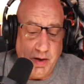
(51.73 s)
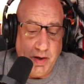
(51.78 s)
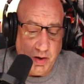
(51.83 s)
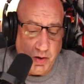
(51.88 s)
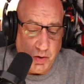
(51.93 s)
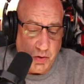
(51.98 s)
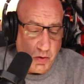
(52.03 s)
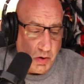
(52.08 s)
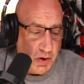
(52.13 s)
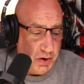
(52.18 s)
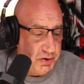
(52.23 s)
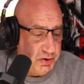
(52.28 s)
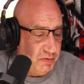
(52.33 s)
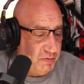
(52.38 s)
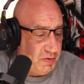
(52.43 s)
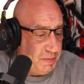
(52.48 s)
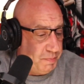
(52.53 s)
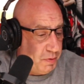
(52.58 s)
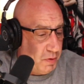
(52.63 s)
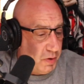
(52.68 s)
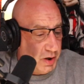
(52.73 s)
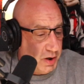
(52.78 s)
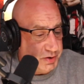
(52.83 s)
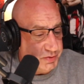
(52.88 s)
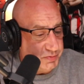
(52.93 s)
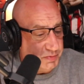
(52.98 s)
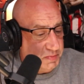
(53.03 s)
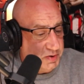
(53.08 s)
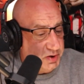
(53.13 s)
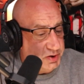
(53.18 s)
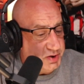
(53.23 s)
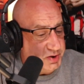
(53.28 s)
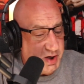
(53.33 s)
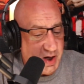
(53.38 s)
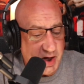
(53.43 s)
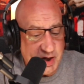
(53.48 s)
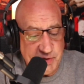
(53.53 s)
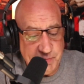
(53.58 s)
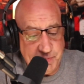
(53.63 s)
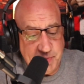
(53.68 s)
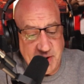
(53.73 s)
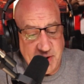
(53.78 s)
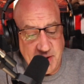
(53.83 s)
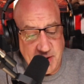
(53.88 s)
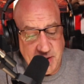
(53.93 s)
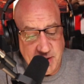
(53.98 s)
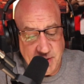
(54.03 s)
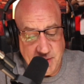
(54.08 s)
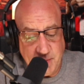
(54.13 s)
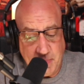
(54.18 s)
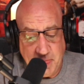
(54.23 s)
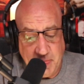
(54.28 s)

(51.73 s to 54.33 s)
According to reports from the CHP,